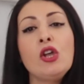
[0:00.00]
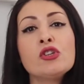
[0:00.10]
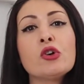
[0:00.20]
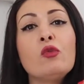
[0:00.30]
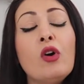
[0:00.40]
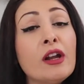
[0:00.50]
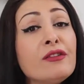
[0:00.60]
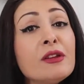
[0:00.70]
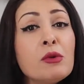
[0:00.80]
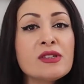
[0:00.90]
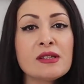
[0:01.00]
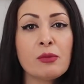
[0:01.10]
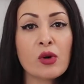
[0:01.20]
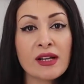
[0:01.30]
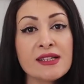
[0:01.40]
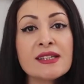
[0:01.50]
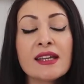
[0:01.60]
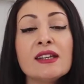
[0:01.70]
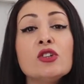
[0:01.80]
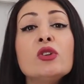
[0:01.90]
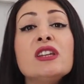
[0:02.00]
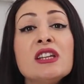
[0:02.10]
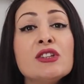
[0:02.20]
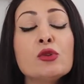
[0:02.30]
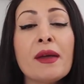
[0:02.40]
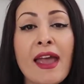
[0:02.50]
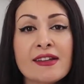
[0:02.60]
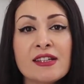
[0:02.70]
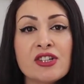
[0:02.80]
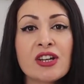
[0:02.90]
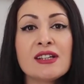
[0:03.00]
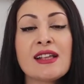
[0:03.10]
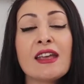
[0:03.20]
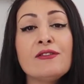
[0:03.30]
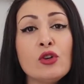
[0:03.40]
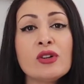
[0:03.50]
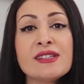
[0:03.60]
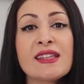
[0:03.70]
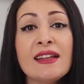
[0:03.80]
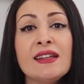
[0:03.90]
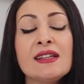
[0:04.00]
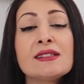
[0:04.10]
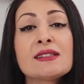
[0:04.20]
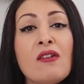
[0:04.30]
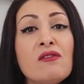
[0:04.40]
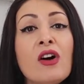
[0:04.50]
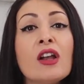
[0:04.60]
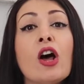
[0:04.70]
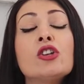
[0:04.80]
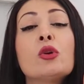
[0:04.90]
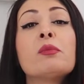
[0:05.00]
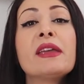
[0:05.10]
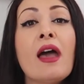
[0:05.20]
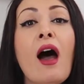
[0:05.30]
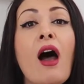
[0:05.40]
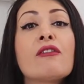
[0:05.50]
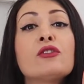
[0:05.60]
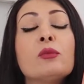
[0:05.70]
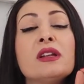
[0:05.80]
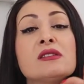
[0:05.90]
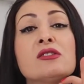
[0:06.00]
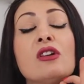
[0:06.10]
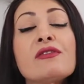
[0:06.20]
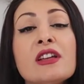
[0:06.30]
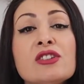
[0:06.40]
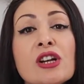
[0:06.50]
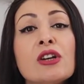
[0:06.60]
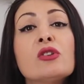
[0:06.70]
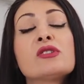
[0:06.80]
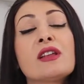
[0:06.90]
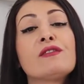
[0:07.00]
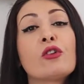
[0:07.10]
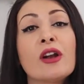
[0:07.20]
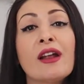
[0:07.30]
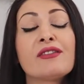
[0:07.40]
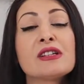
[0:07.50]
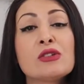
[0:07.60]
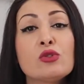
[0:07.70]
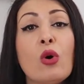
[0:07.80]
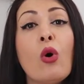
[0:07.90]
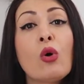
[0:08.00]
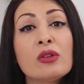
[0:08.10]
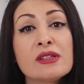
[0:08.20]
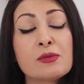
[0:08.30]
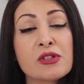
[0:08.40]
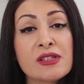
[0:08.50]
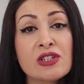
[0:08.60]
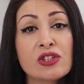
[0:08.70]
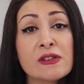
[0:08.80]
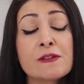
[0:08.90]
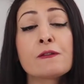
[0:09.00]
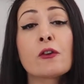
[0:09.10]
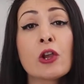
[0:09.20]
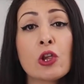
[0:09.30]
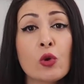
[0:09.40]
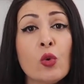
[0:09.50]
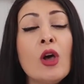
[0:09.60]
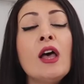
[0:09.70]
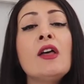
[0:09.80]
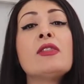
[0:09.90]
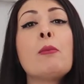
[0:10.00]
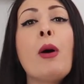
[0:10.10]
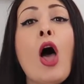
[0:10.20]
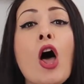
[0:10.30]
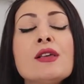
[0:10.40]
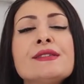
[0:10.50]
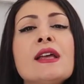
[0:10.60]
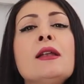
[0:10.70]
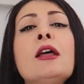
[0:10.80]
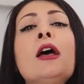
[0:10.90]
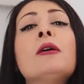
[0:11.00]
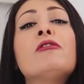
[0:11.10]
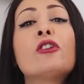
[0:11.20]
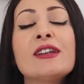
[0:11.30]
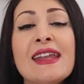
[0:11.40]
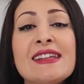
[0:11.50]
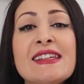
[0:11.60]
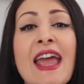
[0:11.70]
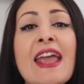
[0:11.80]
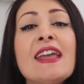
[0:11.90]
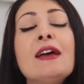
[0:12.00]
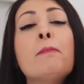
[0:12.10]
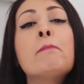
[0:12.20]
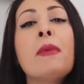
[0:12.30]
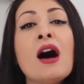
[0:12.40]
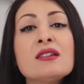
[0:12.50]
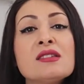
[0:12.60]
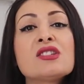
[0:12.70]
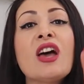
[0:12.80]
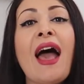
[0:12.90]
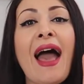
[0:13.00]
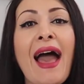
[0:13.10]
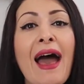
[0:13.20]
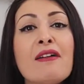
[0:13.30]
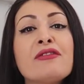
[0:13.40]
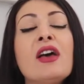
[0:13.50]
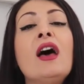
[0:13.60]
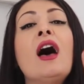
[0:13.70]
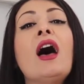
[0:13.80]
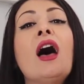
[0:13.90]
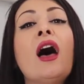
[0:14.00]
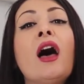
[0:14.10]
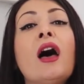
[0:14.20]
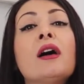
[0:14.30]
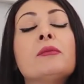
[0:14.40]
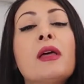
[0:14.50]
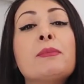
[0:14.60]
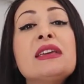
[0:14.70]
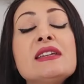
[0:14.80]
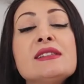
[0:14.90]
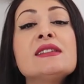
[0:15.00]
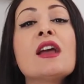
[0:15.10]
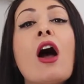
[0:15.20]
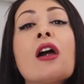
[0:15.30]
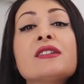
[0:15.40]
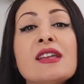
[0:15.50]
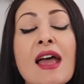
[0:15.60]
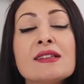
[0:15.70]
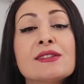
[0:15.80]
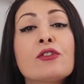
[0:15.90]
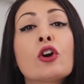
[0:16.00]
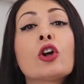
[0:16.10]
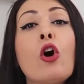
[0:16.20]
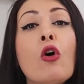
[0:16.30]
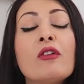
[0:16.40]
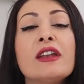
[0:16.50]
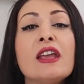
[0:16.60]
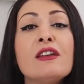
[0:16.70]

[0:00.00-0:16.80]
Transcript: So one of the most important things you need to pay attention is that if you are sending someone on your behalf to Ministry of Interiors and Foreign Affairs to do all these procedures for you, the person for the day must have a PCR test for COVID.